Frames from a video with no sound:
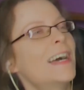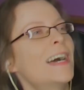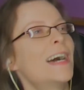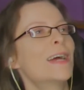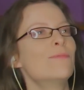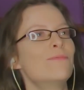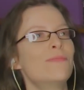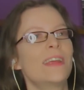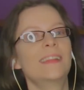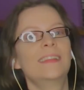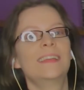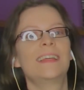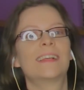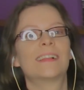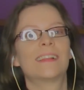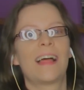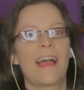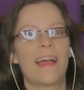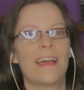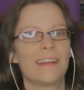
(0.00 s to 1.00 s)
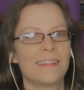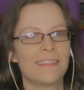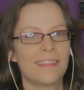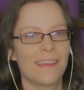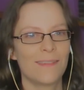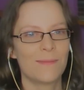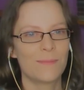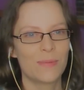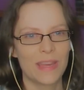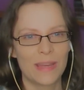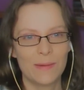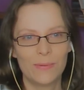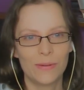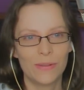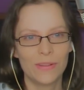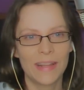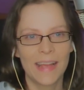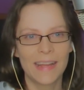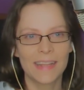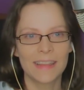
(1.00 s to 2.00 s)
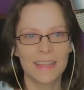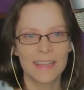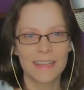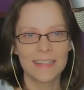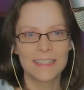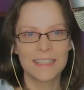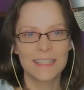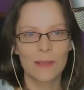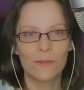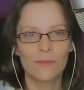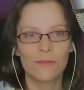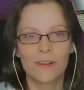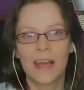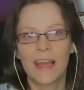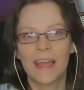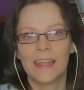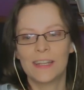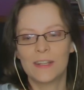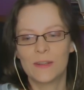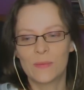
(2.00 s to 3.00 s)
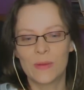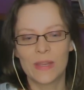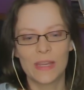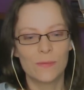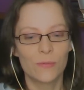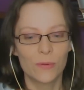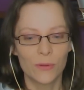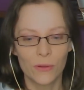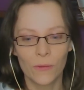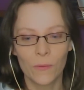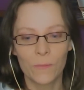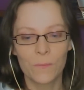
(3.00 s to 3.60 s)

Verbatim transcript: I'm really glad that people like this find people,